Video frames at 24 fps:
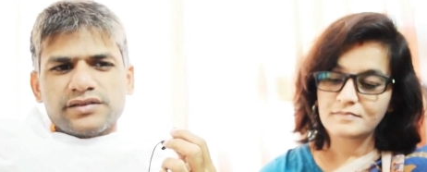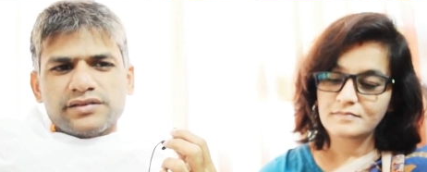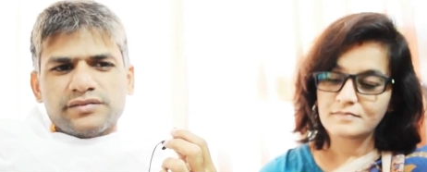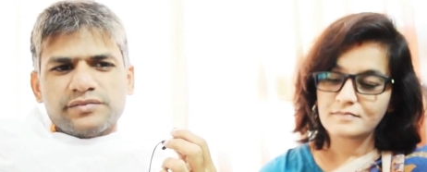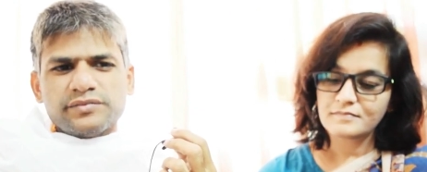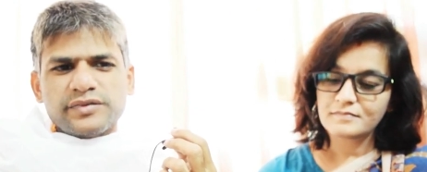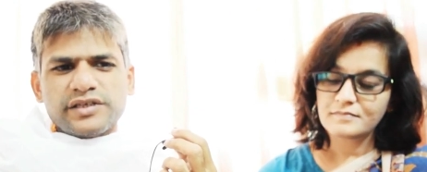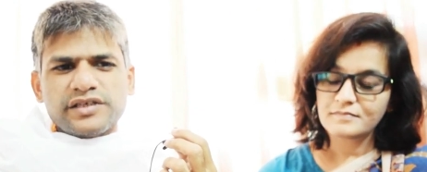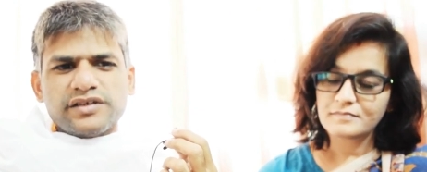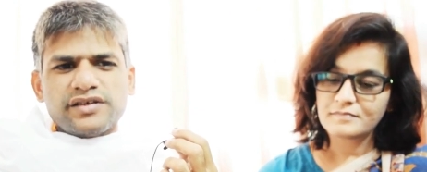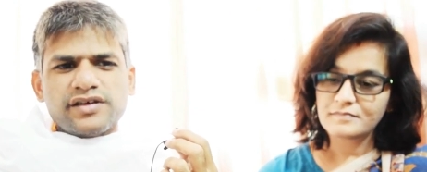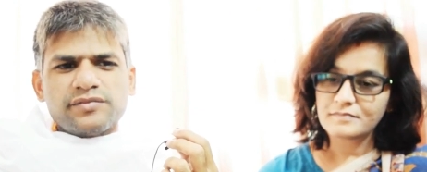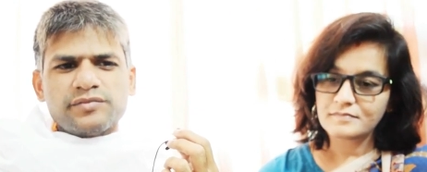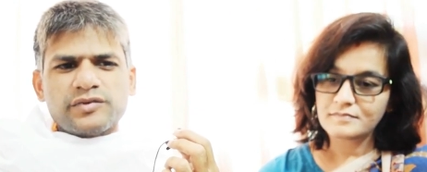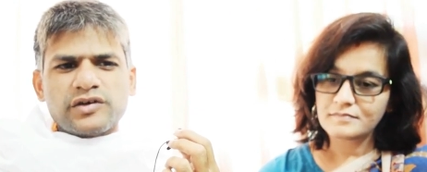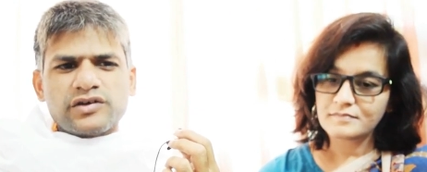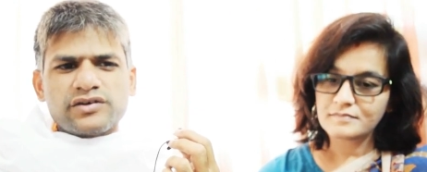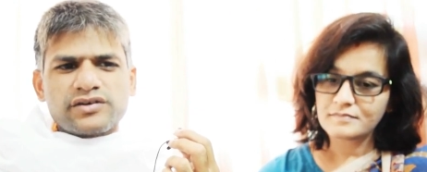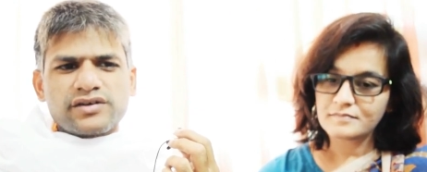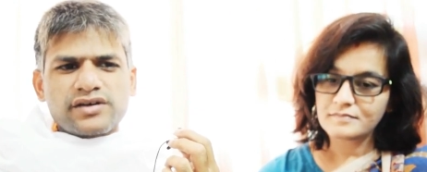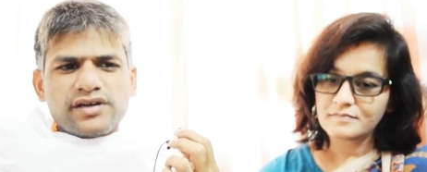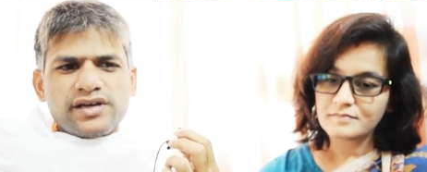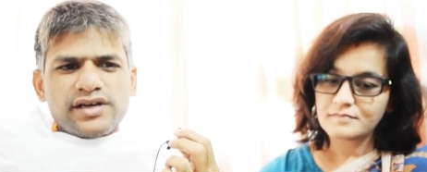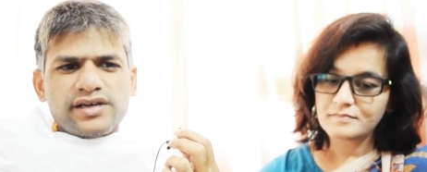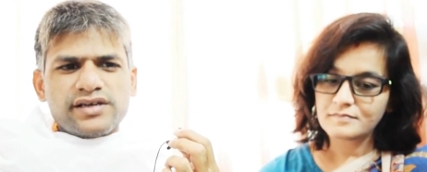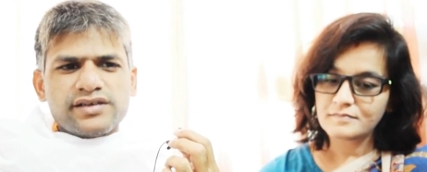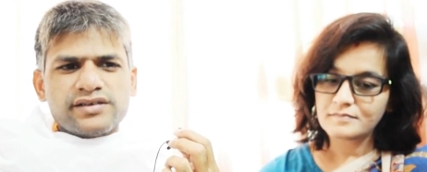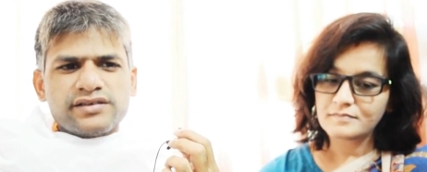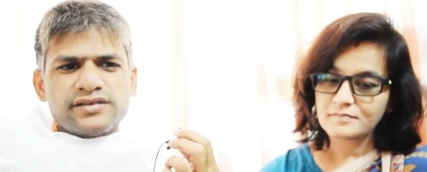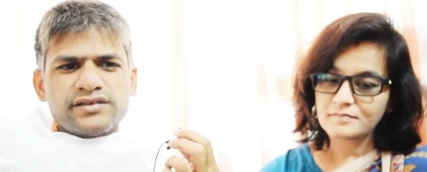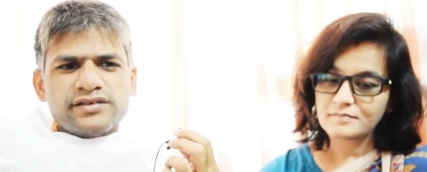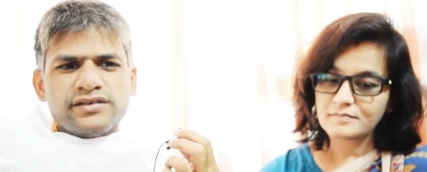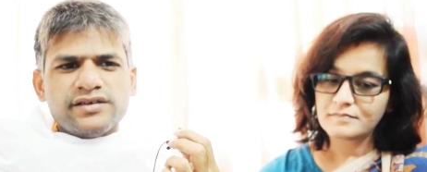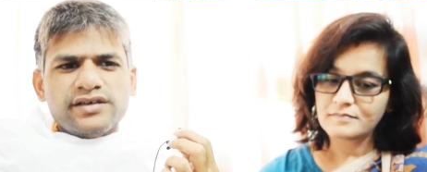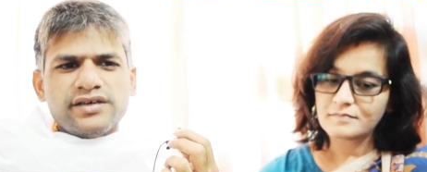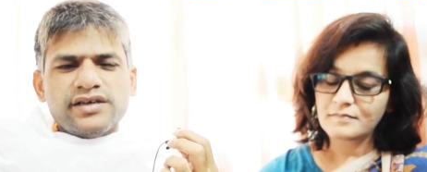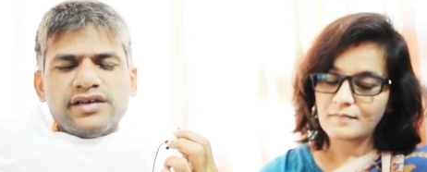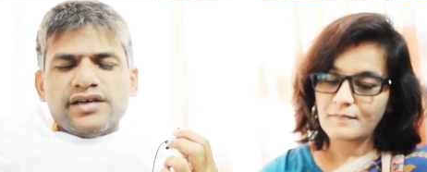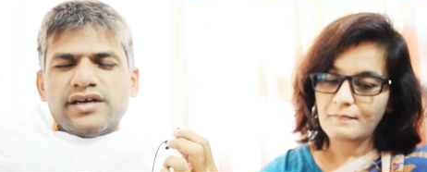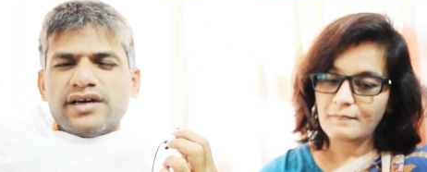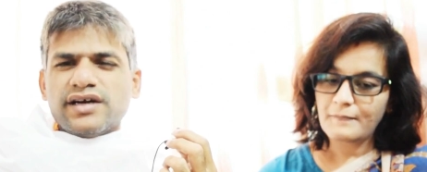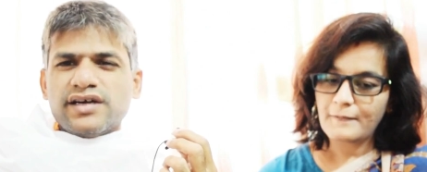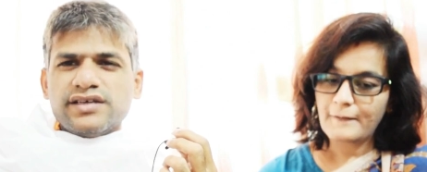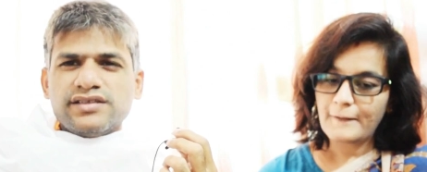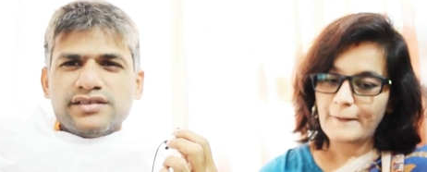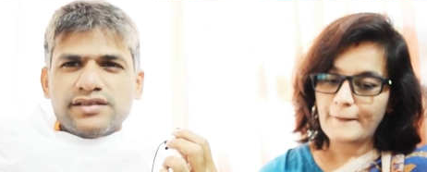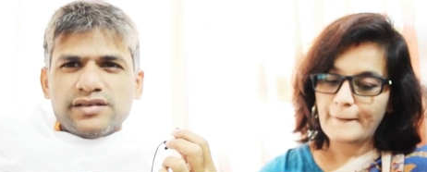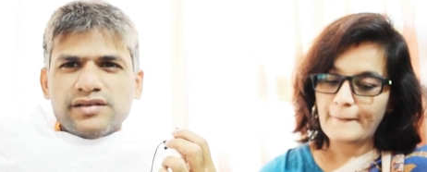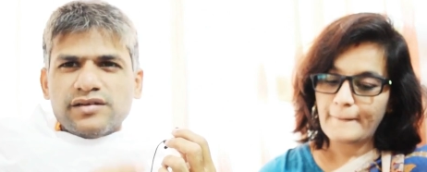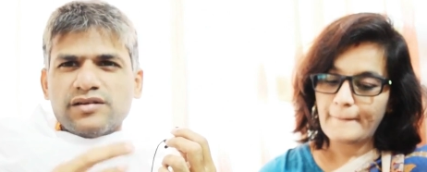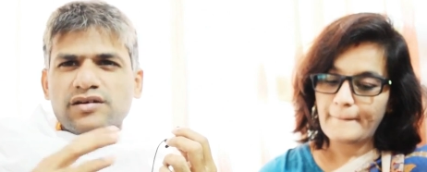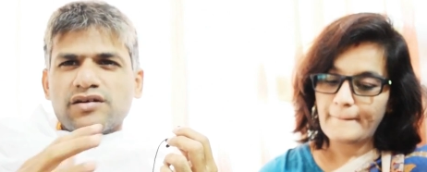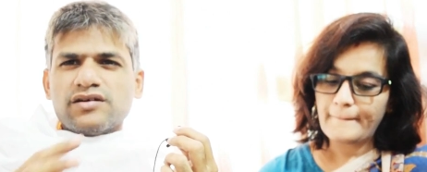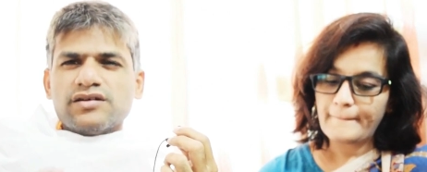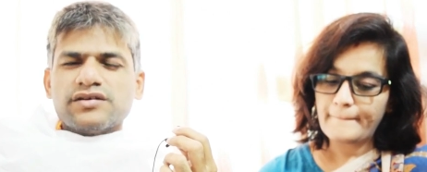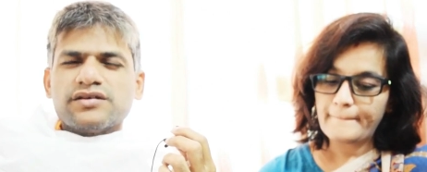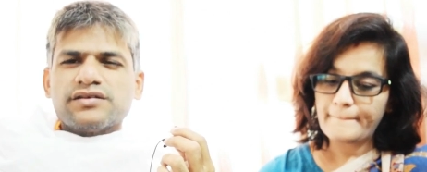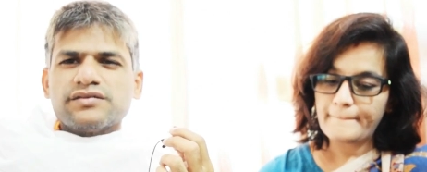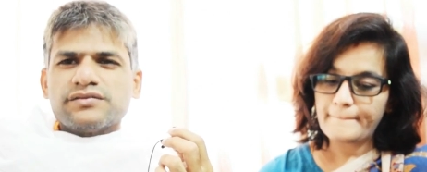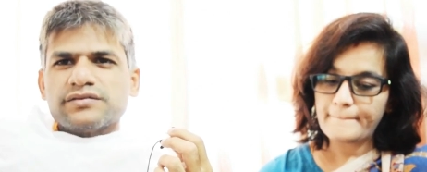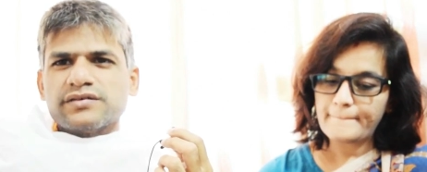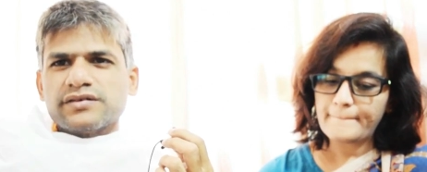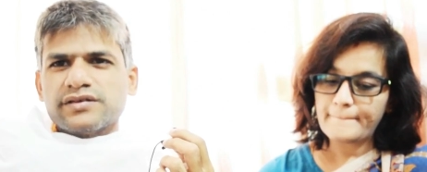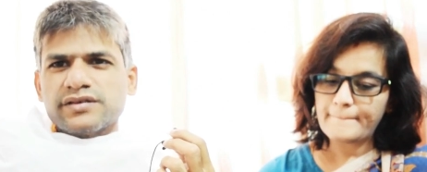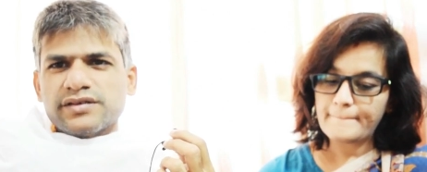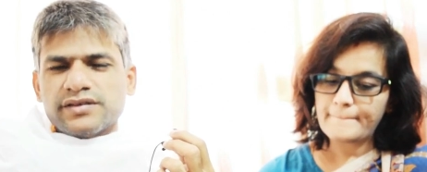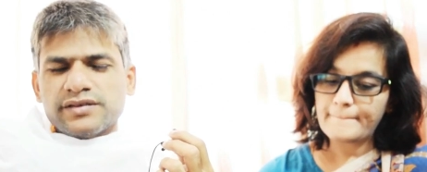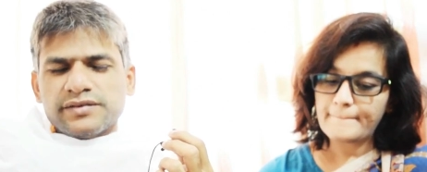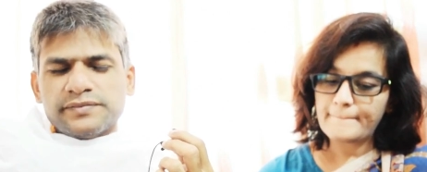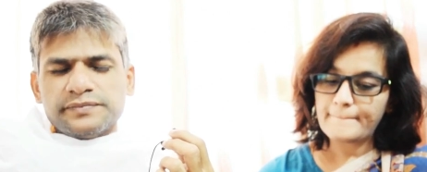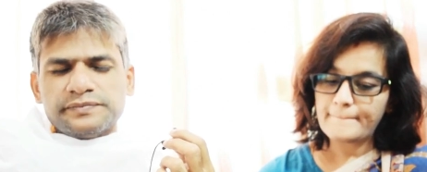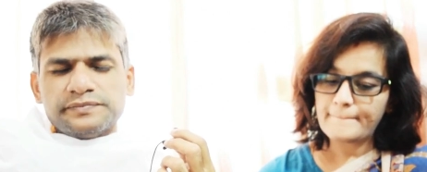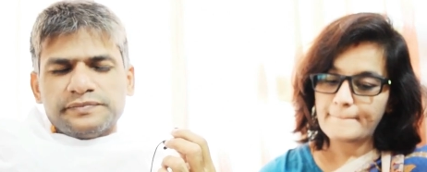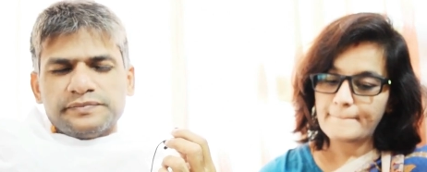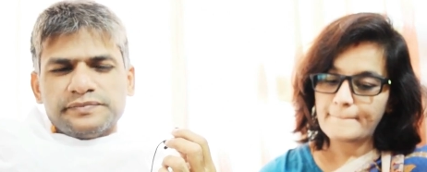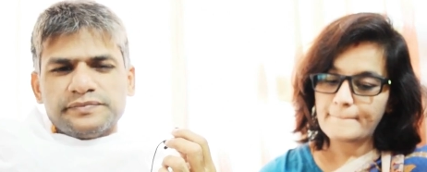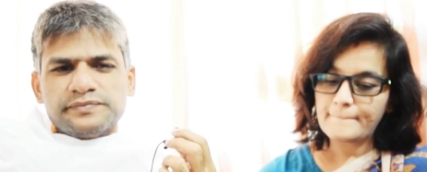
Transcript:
Speaker 1: many abroad clients, I see a lot of